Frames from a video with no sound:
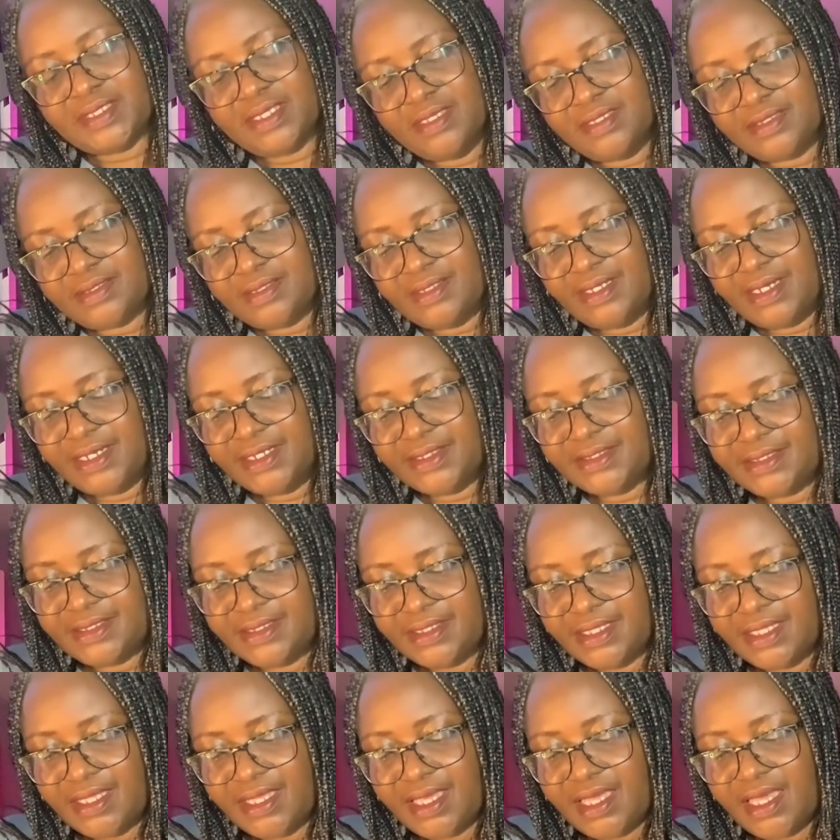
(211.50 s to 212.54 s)
says that
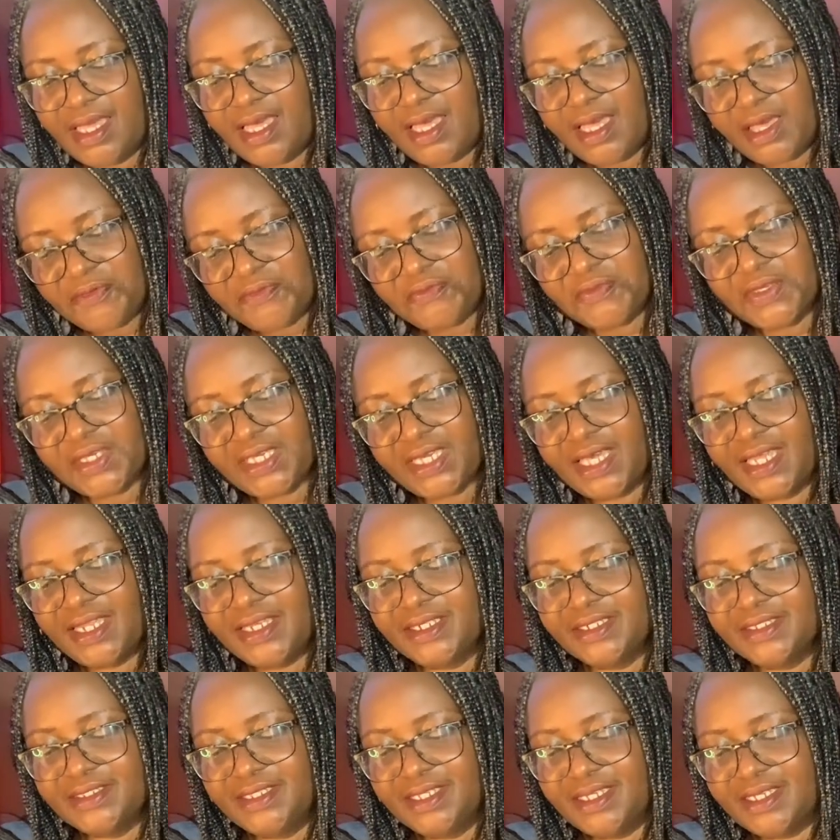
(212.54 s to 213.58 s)
Africa
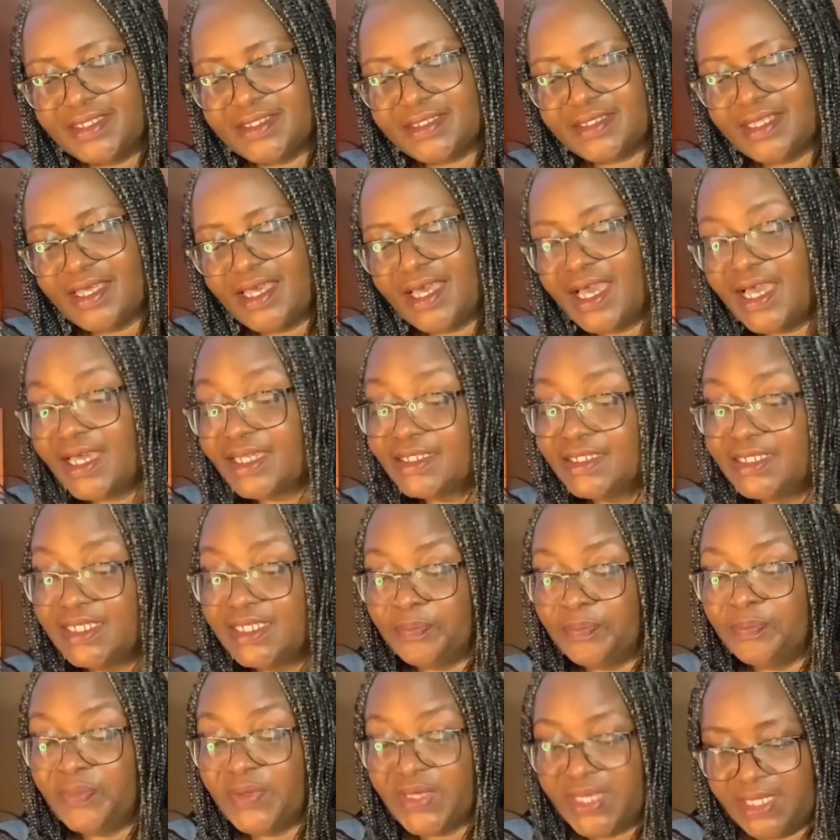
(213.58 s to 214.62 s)
leaders are
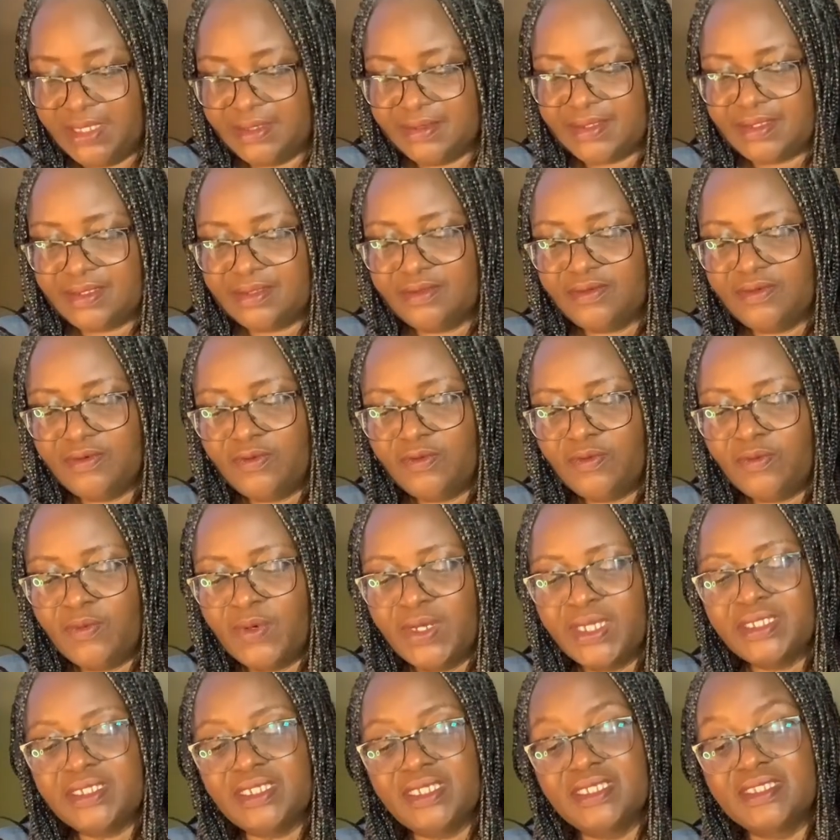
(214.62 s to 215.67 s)
best
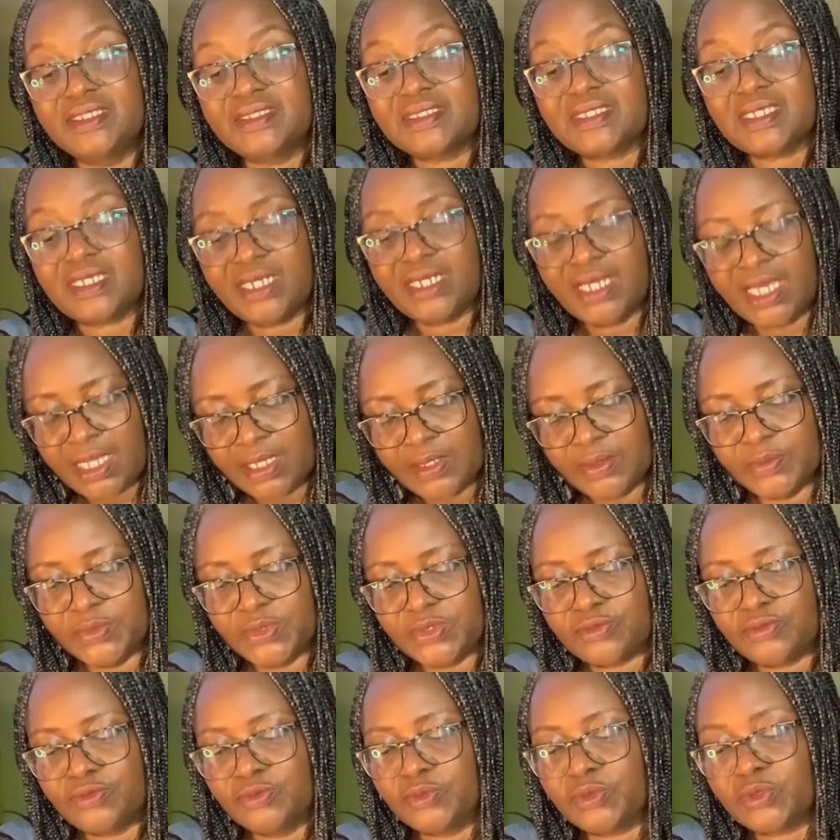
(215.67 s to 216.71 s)
when it
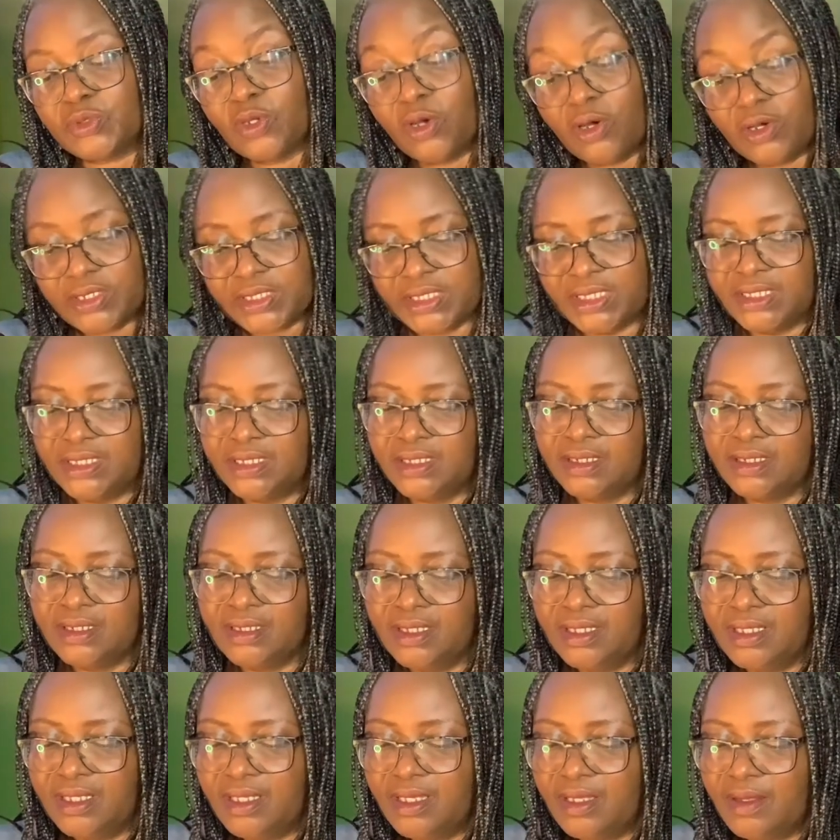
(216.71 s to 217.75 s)
comes to talking,
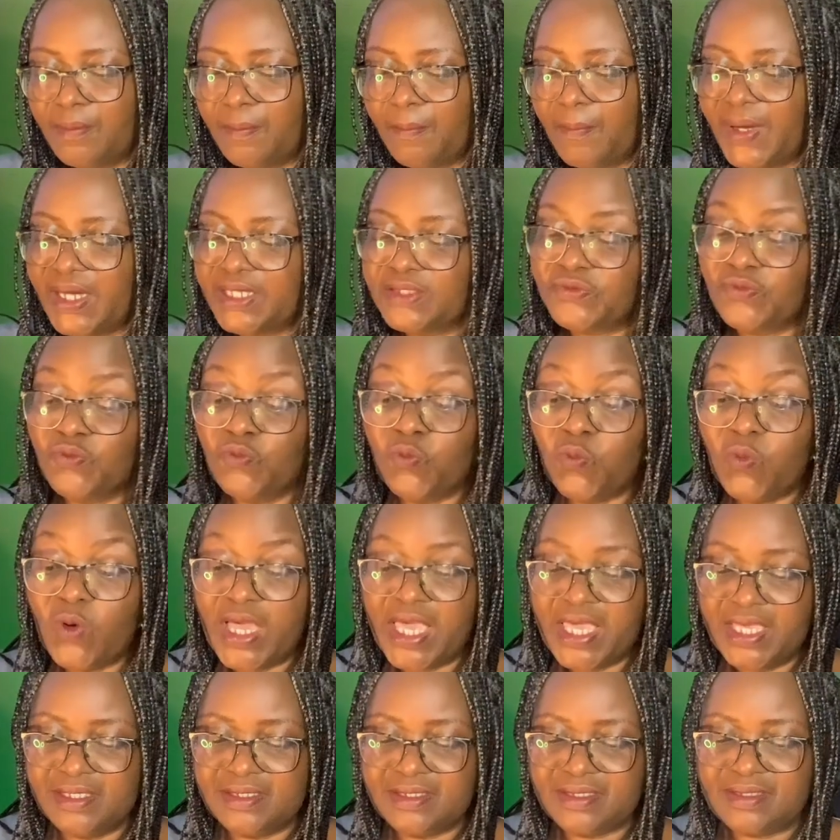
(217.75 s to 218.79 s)
but
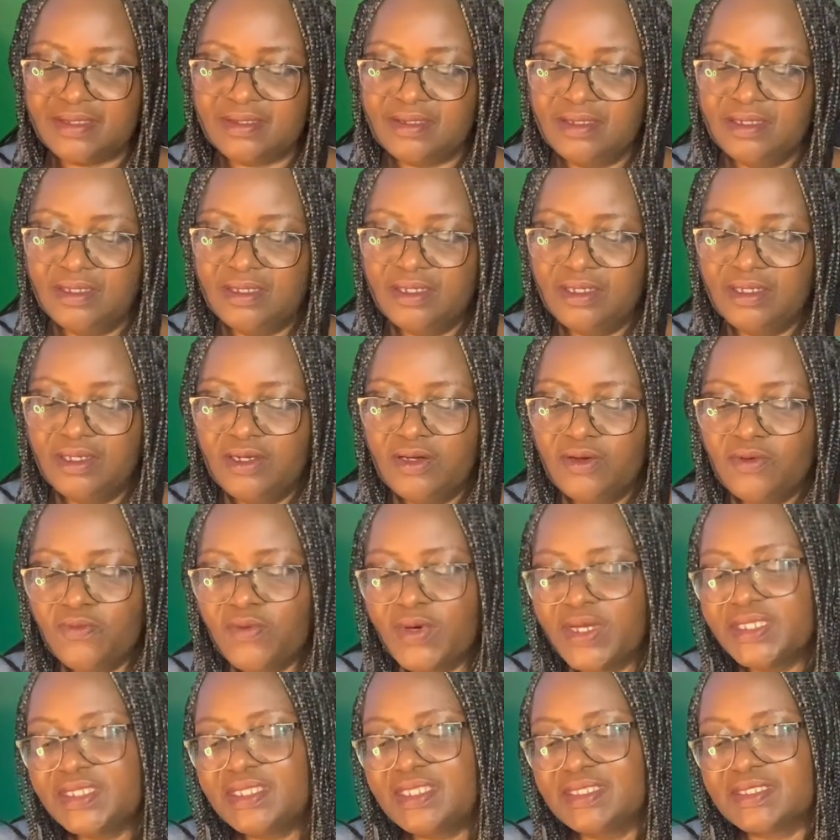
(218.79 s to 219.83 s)
worse
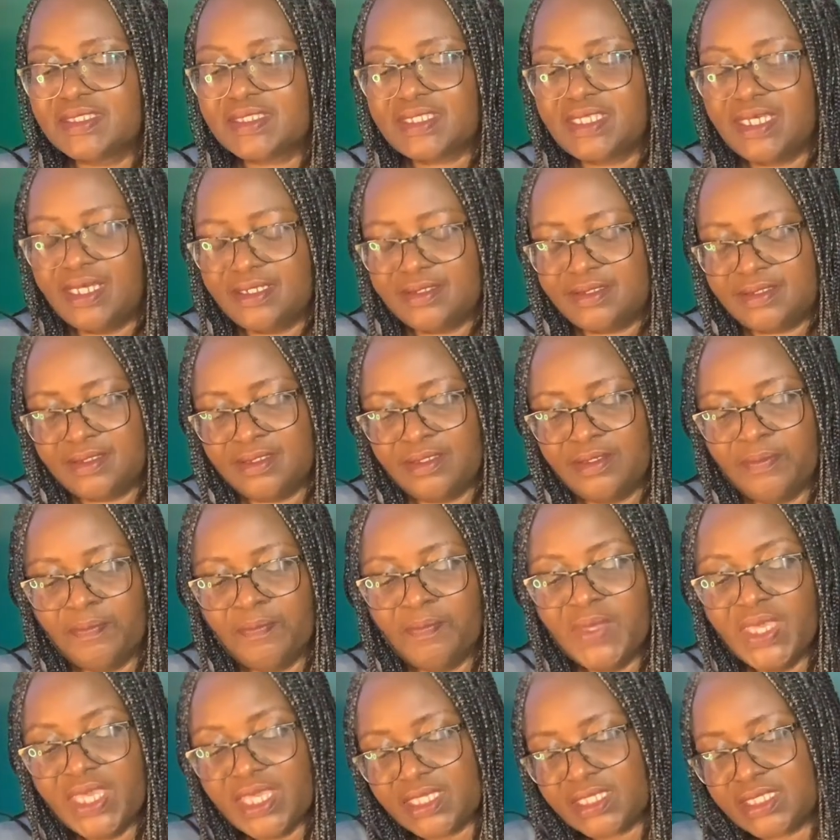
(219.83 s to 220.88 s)
when discussing,
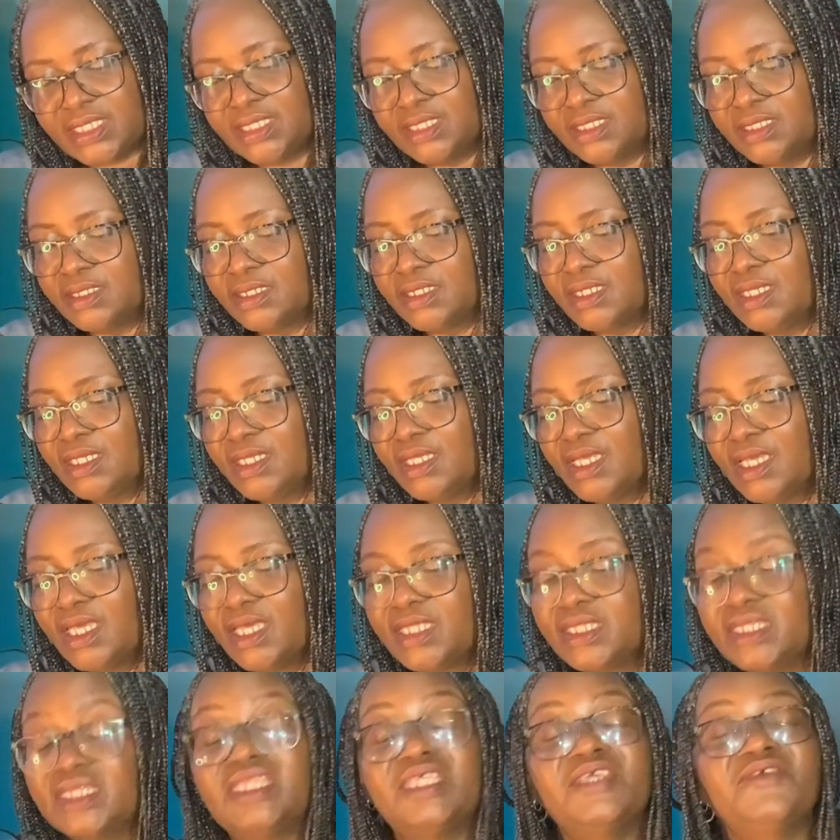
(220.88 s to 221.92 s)
making,
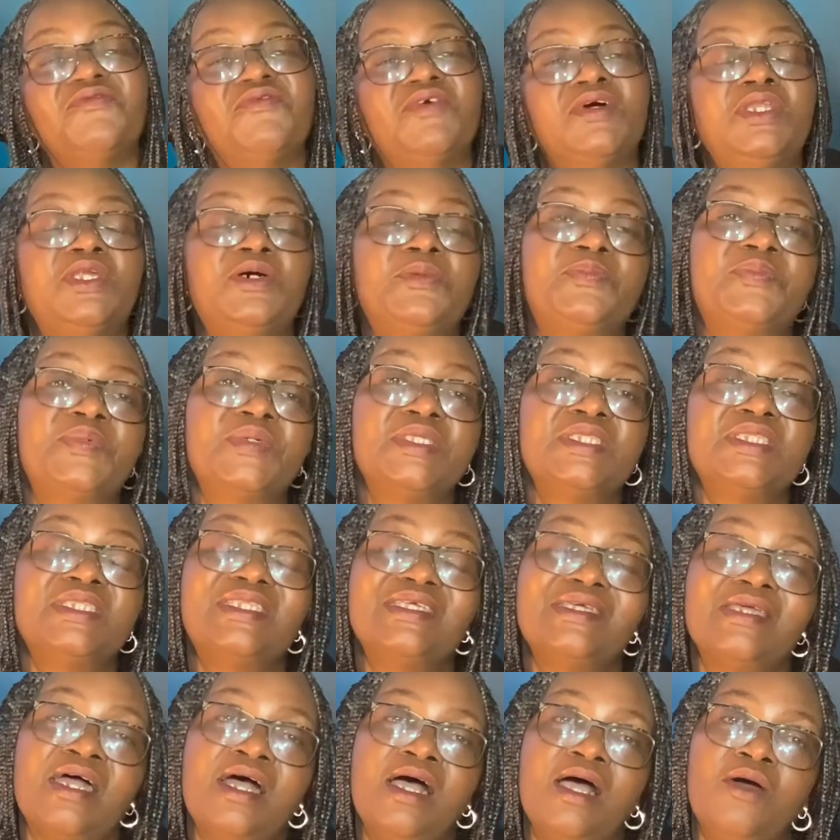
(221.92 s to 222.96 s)
and developing
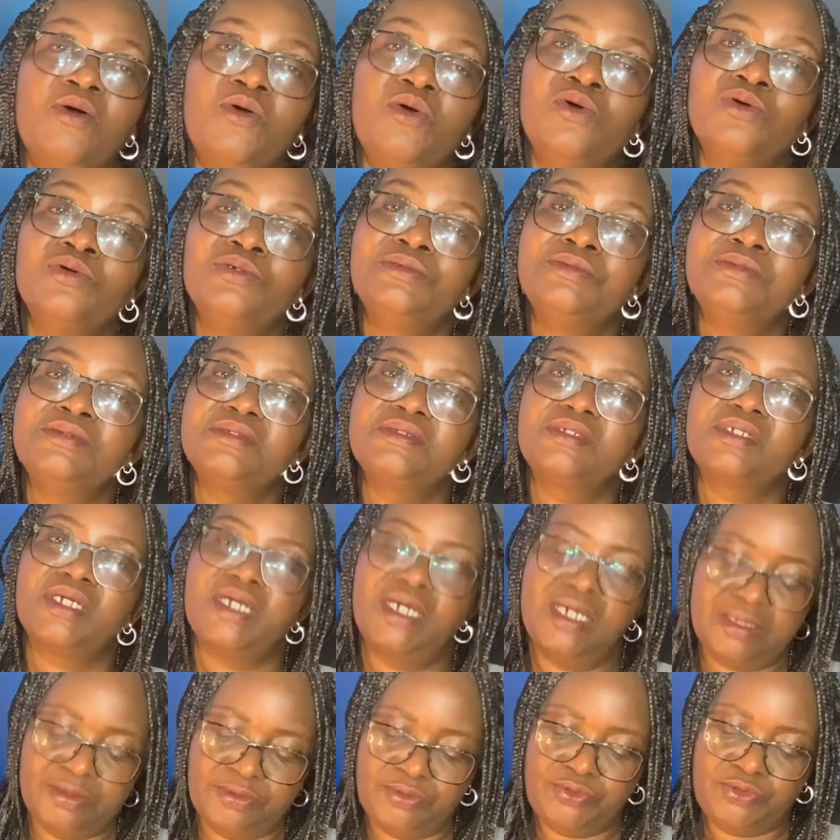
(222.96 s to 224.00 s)
their own
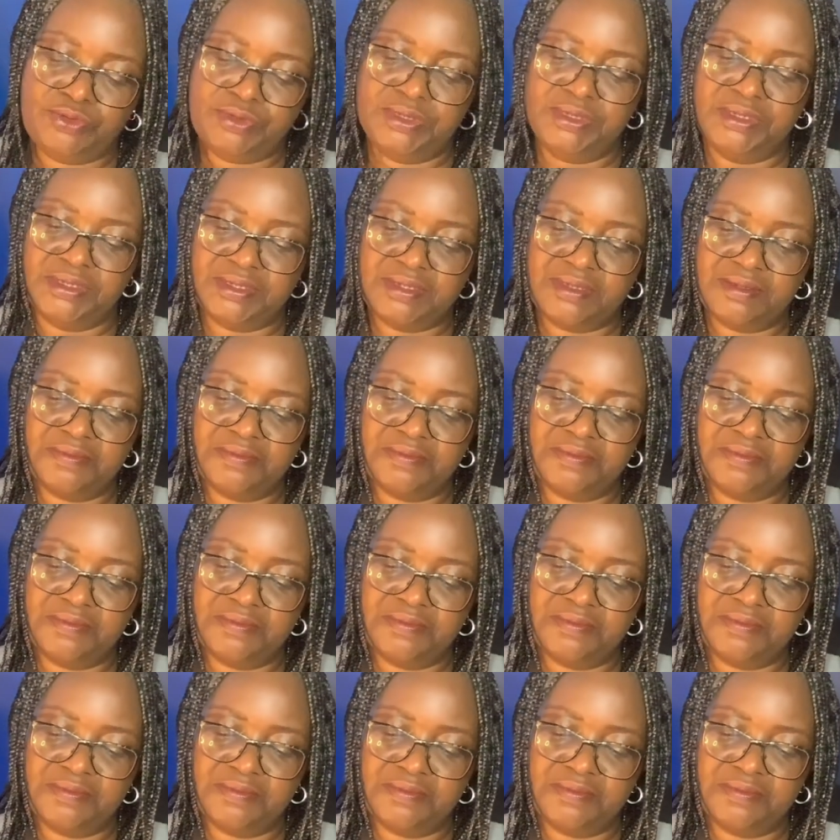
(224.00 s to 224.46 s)
countries.